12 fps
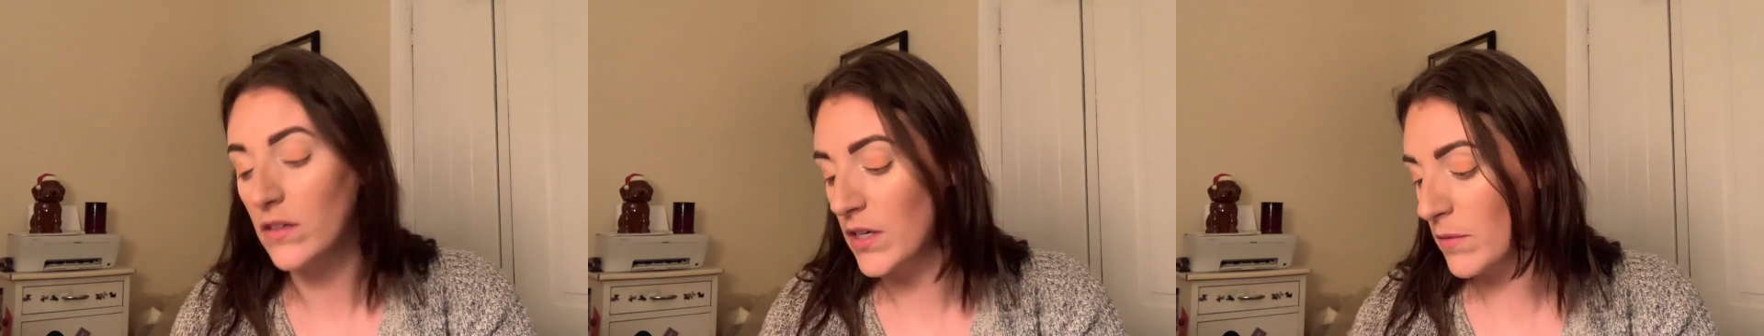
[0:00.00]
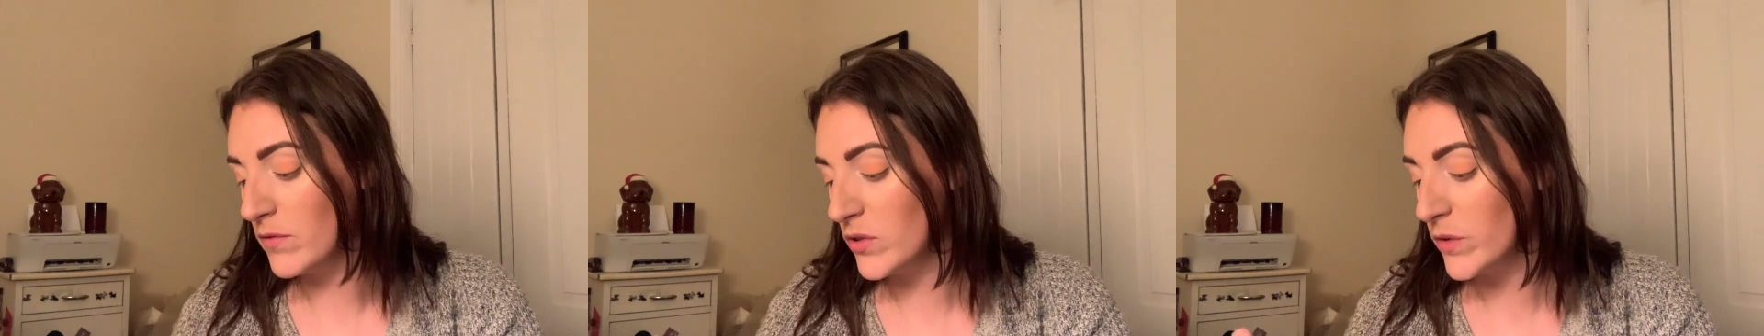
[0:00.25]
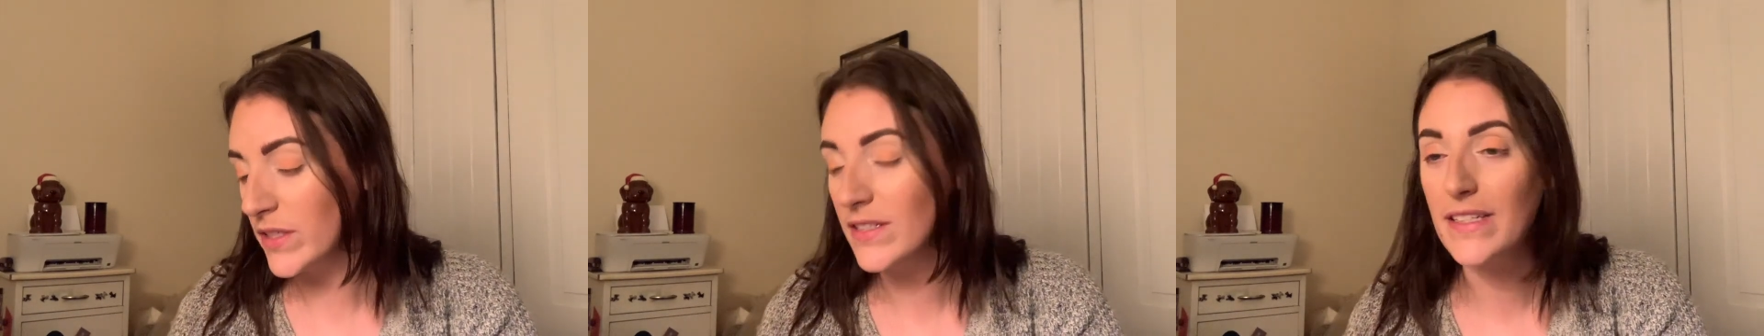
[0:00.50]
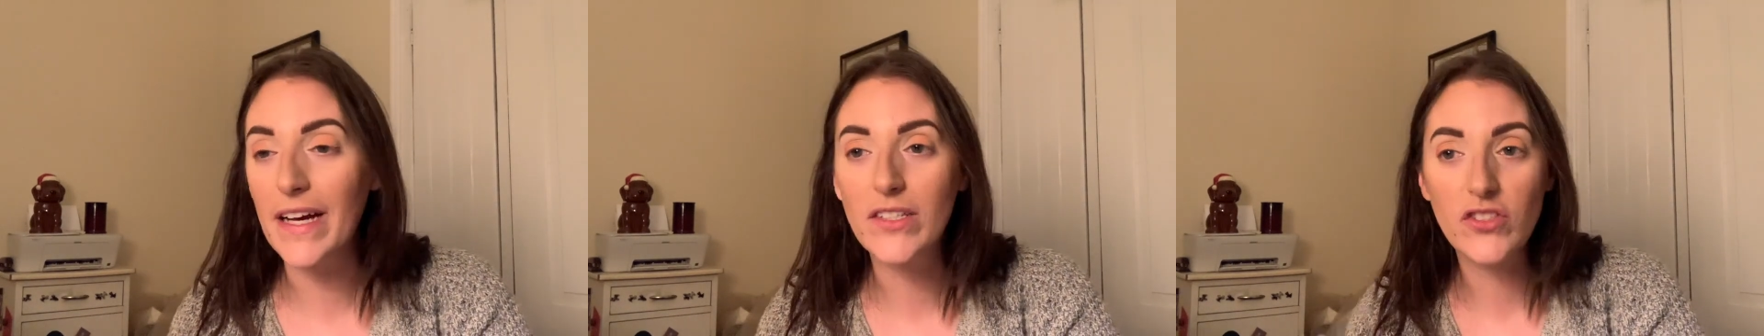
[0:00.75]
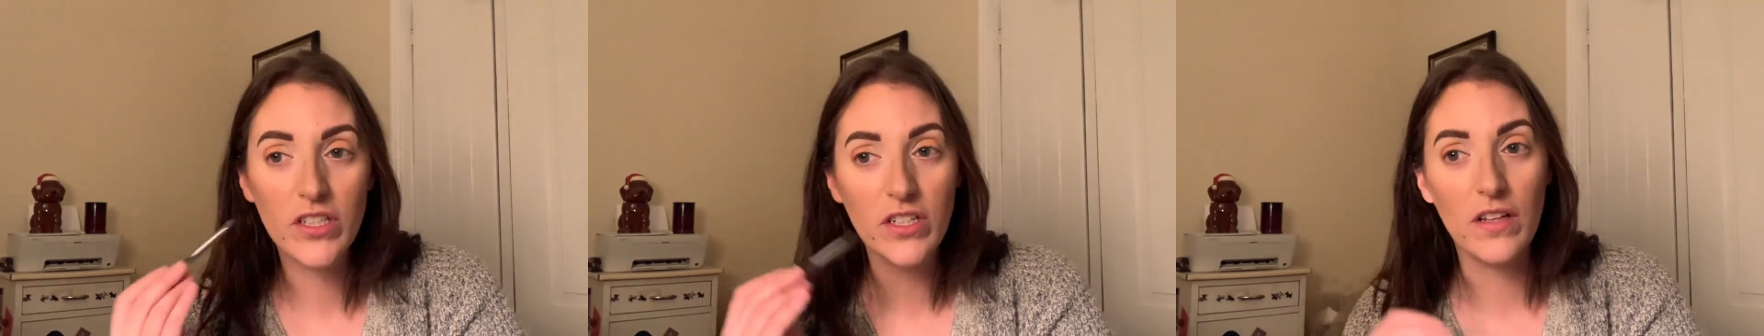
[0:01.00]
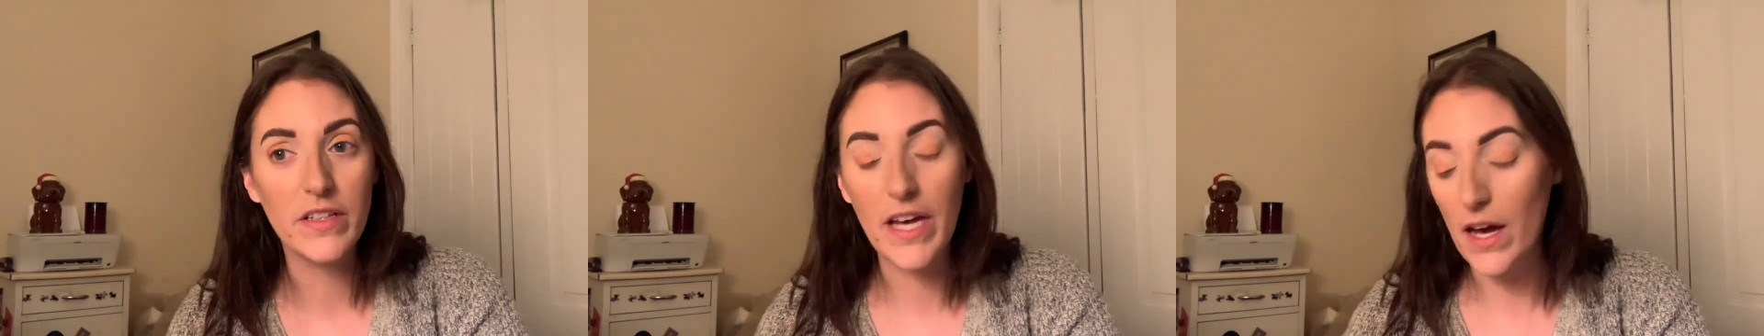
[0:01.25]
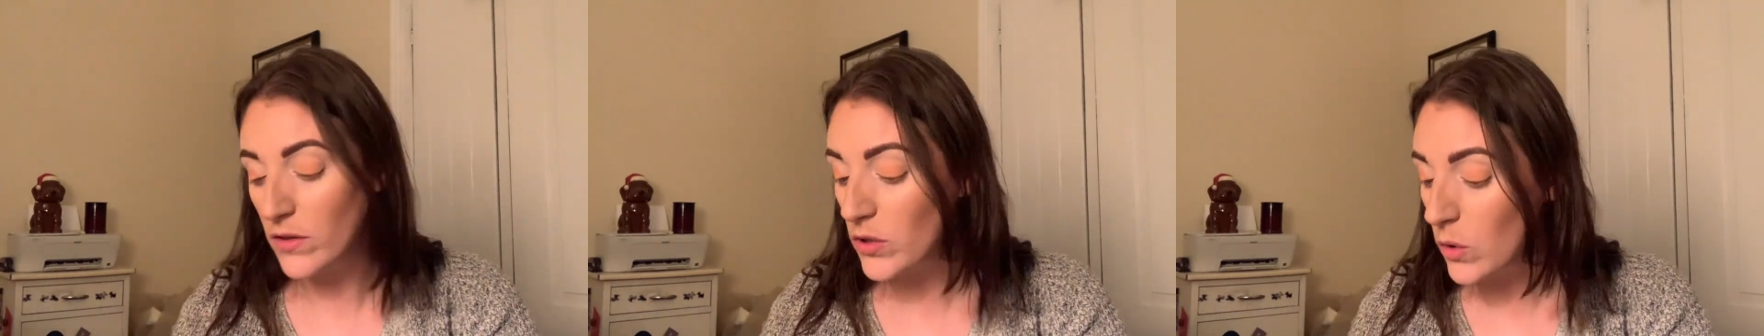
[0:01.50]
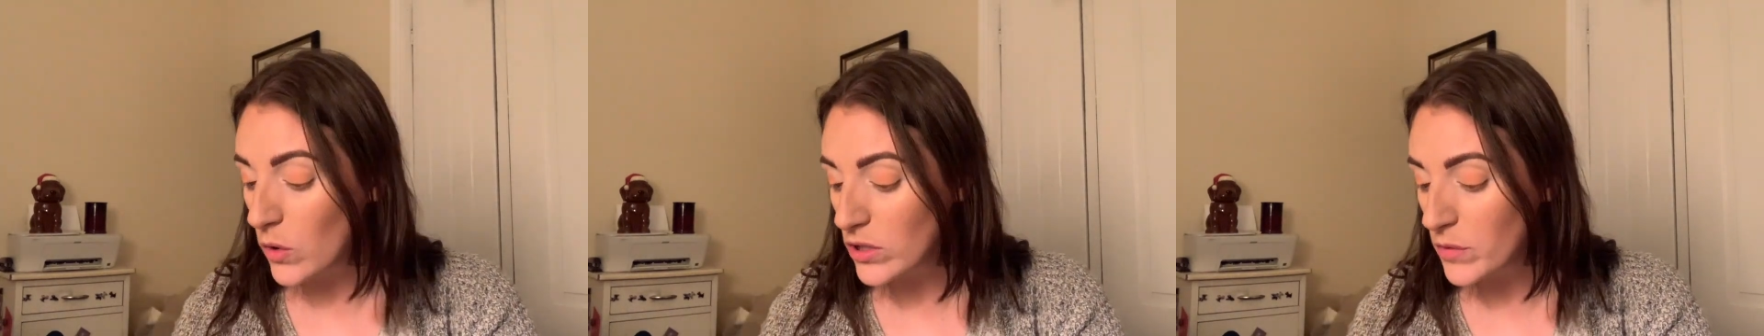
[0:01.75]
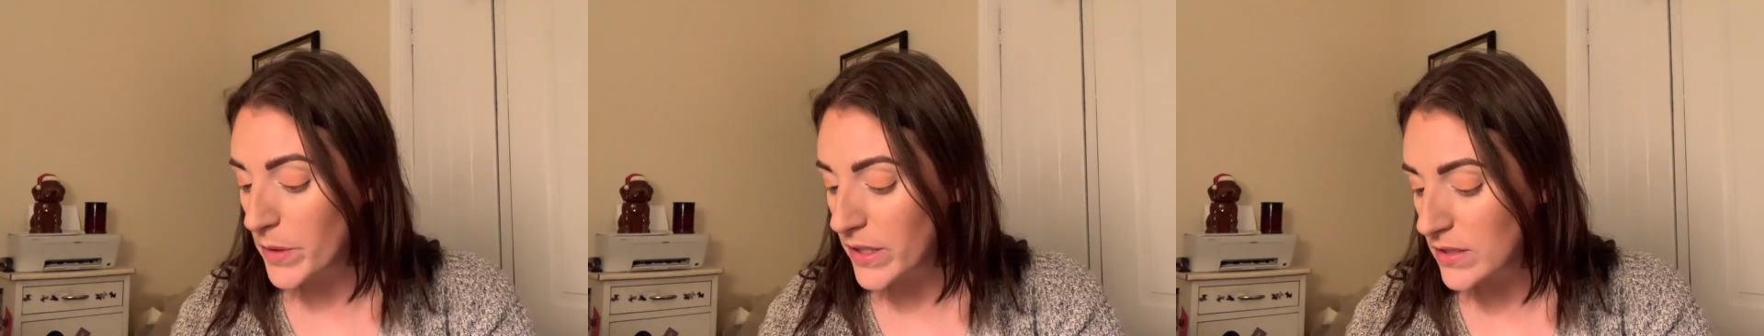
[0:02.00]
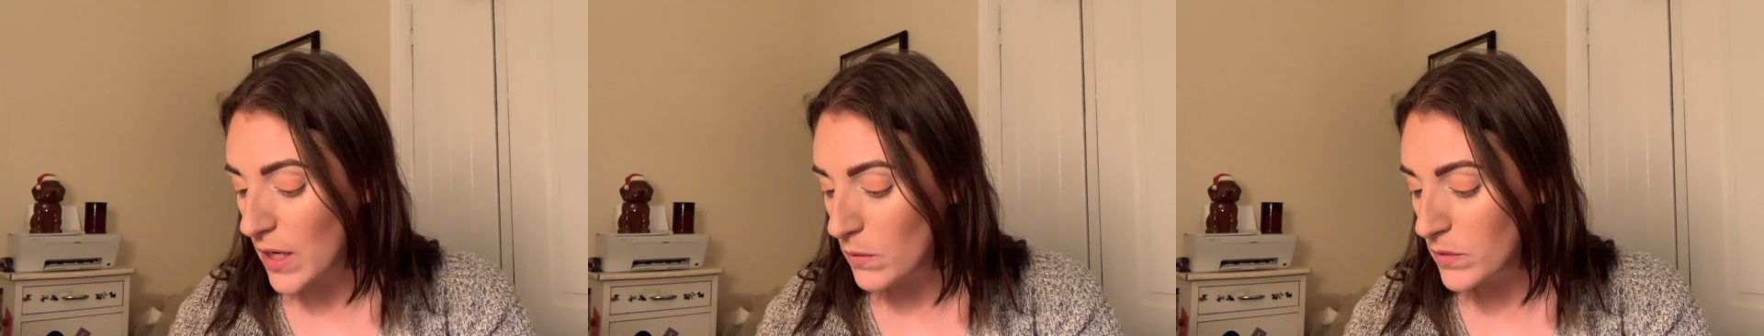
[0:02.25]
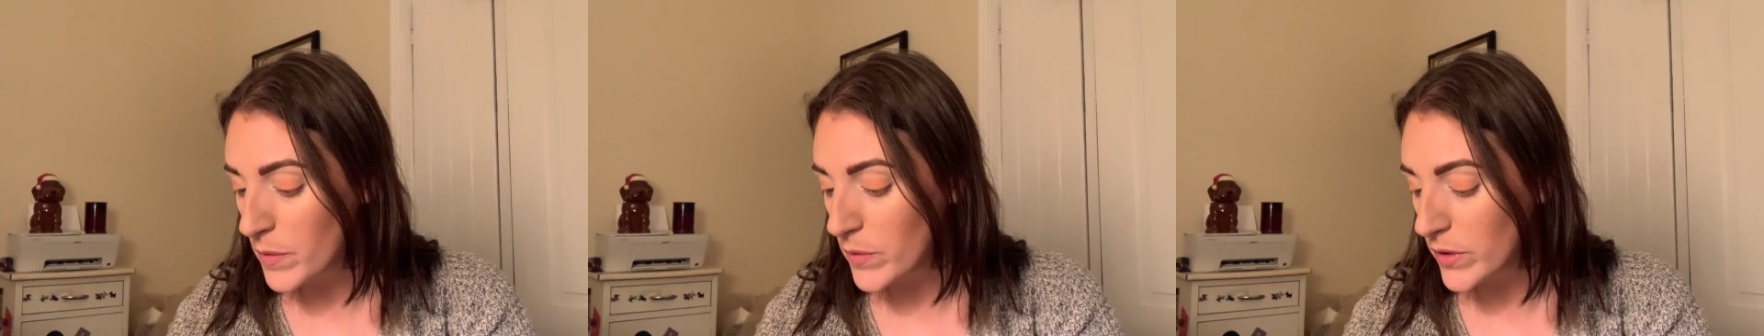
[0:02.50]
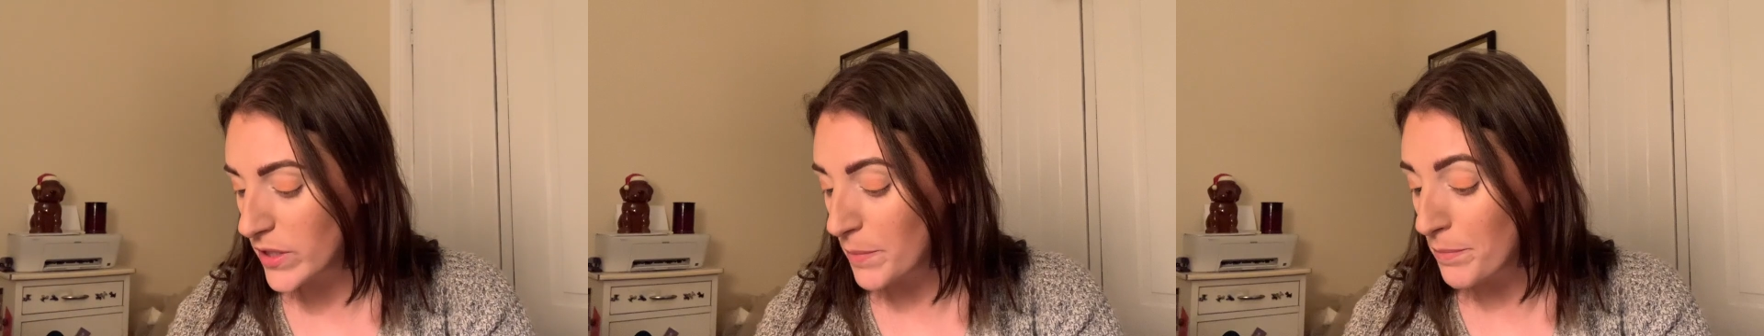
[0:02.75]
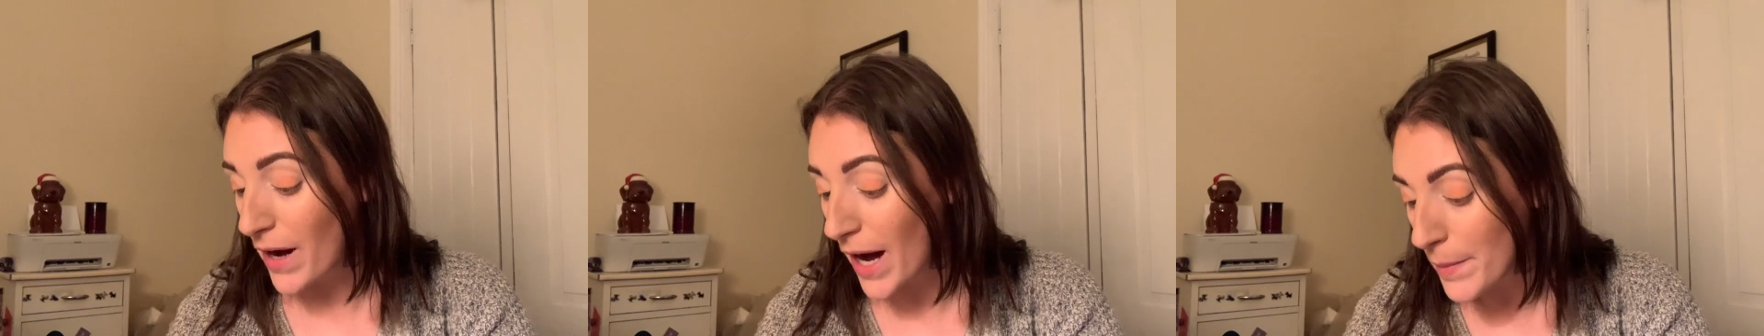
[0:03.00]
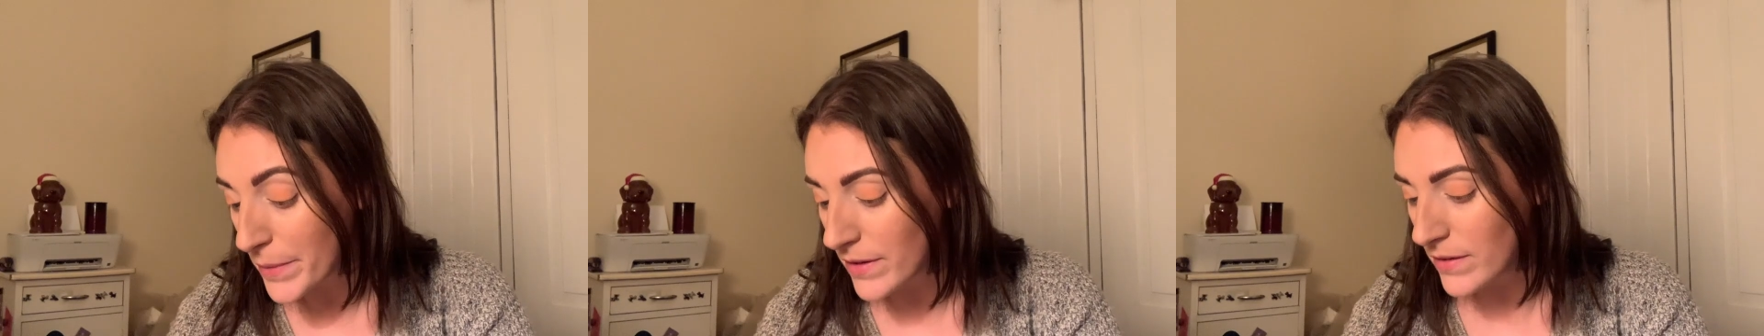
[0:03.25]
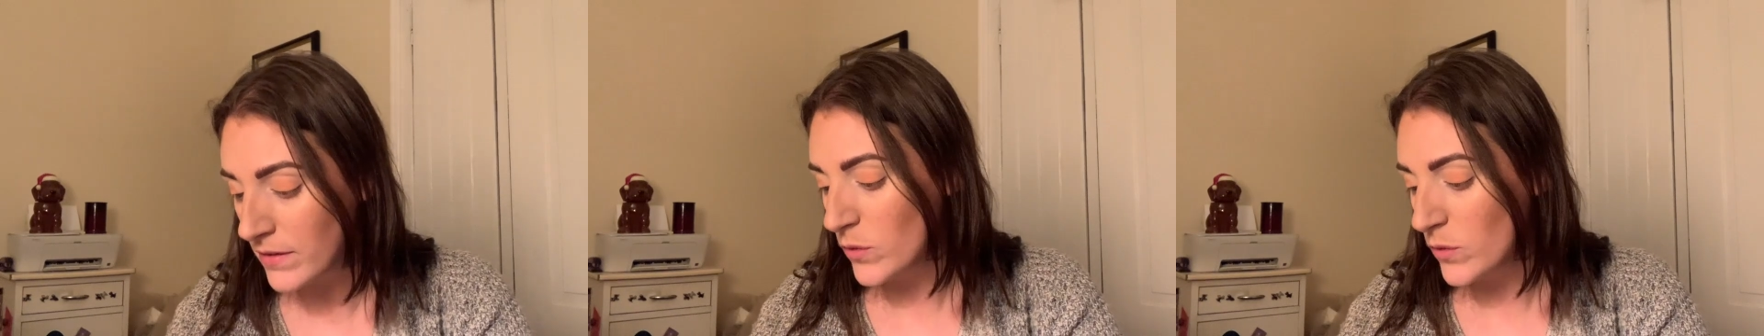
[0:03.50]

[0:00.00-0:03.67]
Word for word: I'm doing side chick on the outer corner because I'm gonna be putting pop in,